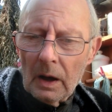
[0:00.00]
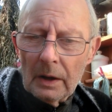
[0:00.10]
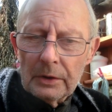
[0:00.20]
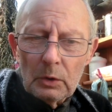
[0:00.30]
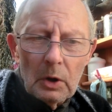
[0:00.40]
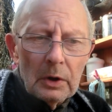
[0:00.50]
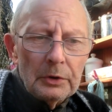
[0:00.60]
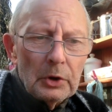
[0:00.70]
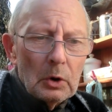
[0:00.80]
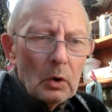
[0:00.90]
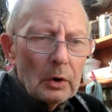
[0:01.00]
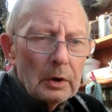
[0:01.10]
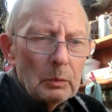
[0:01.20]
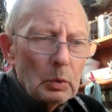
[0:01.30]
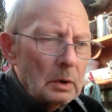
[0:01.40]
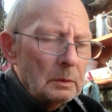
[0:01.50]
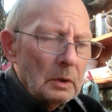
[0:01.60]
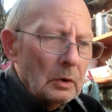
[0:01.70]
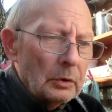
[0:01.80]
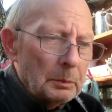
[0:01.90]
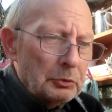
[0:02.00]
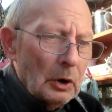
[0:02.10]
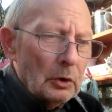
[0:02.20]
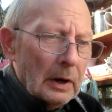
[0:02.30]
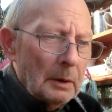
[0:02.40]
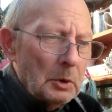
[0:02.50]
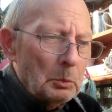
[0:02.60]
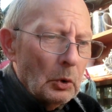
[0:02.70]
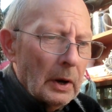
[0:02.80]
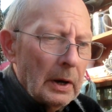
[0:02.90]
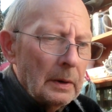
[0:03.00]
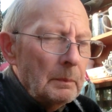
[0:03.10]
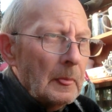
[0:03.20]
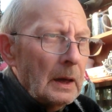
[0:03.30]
or the program you put in,